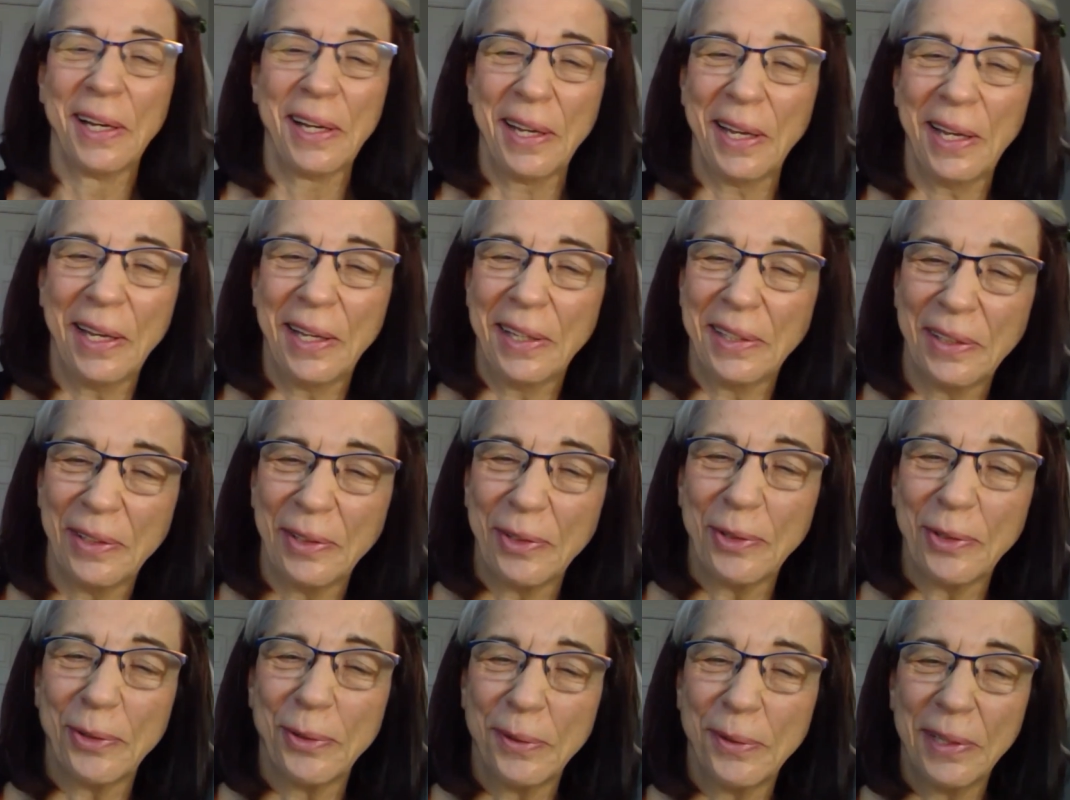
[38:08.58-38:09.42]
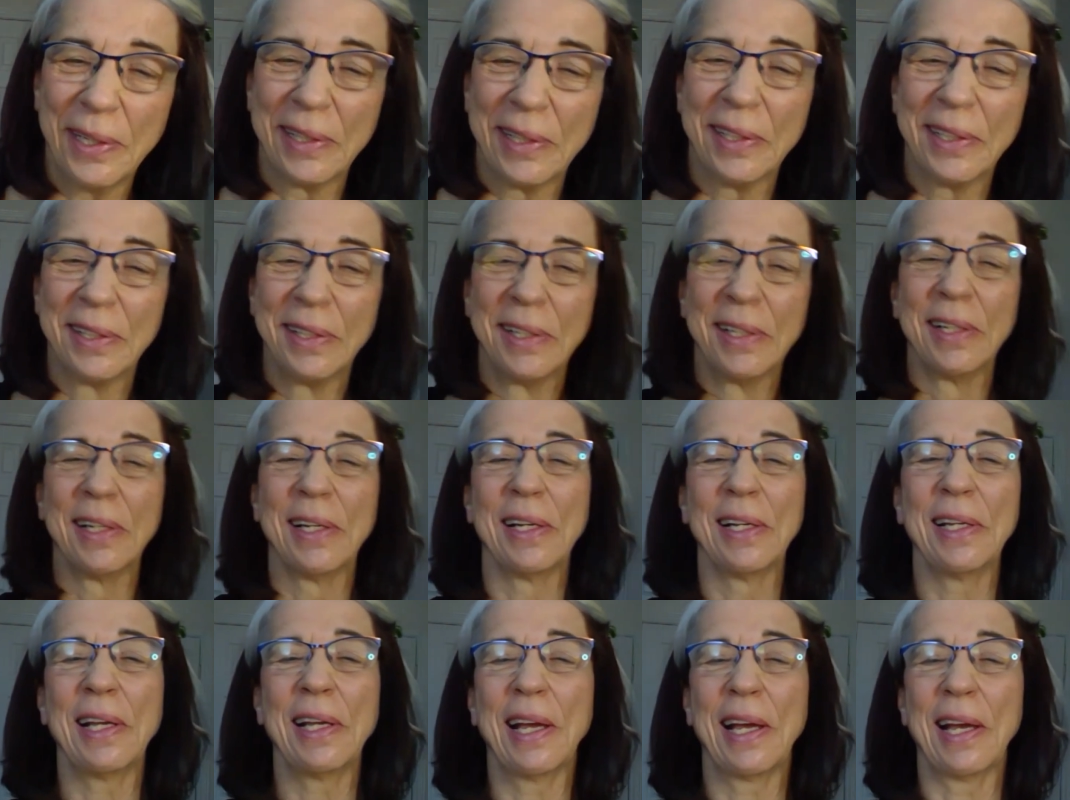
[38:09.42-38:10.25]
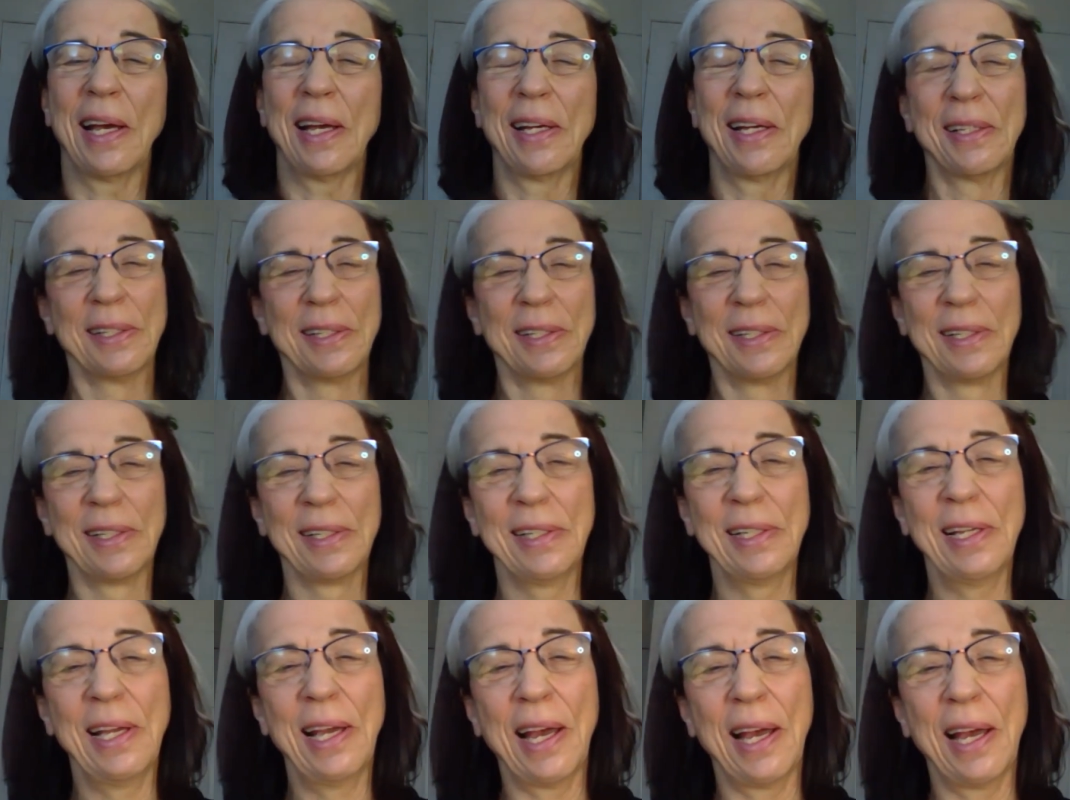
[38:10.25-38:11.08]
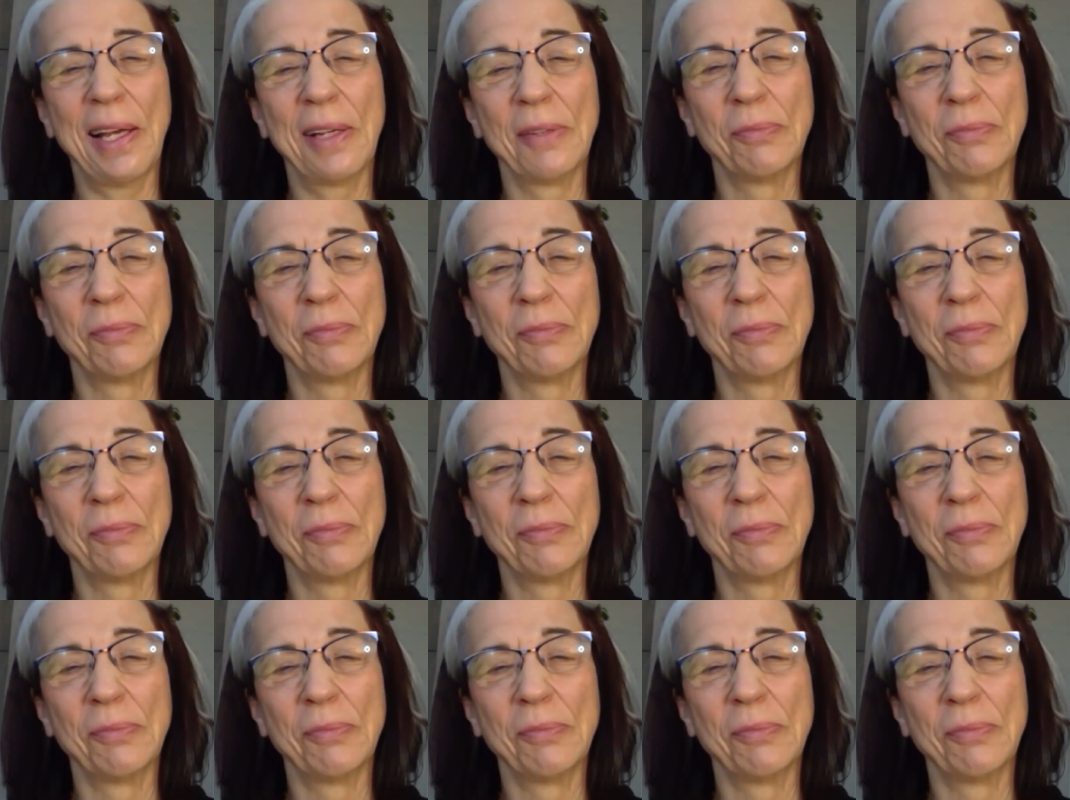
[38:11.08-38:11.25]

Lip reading: Hindu. And yeah, yeah,